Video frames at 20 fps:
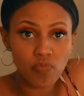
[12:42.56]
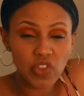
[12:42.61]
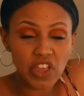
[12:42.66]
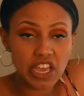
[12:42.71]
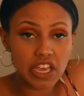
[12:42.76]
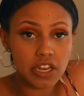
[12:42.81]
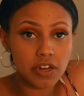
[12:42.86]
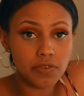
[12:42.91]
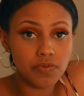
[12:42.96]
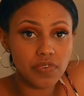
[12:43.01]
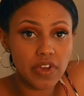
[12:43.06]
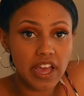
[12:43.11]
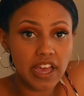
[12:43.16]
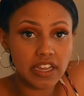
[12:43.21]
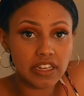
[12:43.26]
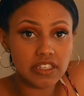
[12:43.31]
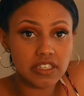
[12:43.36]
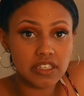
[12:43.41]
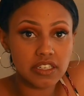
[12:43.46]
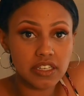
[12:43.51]
It can
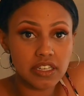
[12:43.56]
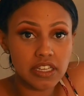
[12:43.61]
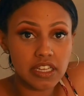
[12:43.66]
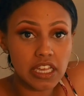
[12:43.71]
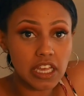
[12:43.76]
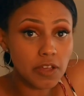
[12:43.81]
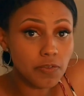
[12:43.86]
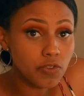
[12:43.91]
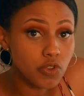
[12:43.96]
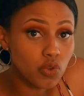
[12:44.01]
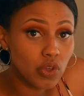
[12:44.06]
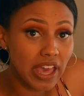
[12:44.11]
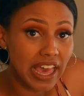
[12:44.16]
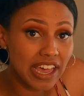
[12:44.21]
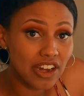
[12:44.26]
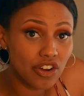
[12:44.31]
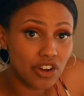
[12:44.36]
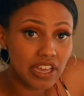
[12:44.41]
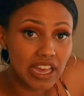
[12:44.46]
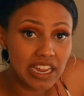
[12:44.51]
affect if you
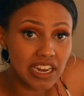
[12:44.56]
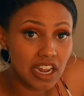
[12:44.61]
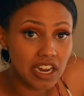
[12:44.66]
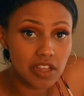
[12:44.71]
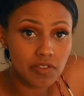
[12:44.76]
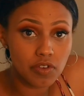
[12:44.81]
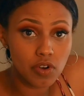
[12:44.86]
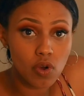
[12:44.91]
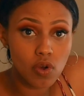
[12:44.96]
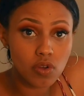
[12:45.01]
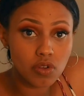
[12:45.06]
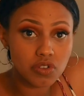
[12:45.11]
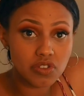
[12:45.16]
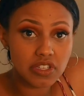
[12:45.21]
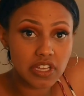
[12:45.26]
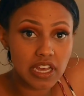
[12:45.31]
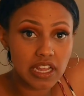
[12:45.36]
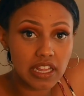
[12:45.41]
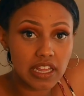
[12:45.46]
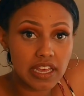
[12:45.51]
can or cannot even
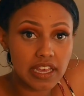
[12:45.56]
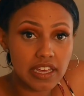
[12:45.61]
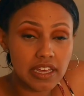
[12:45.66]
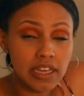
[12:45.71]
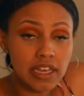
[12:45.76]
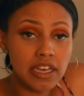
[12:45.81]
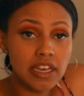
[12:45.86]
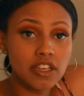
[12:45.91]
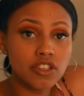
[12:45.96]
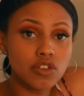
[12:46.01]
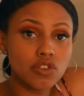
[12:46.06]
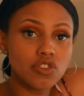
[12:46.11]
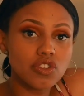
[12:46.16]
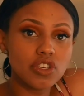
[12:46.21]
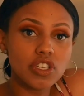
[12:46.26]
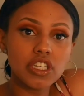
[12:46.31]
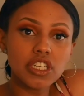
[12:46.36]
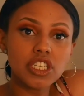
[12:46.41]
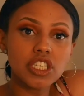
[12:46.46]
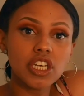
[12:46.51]
wholesale it. So it's
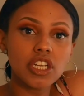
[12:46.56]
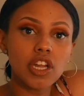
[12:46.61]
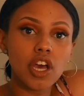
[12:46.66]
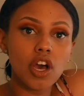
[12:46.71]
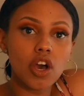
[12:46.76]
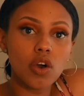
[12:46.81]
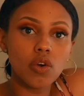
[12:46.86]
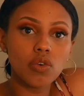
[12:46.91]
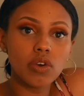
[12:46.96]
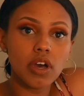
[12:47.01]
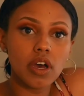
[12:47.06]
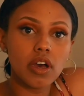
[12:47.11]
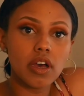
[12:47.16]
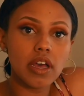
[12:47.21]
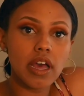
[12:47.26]
good to know.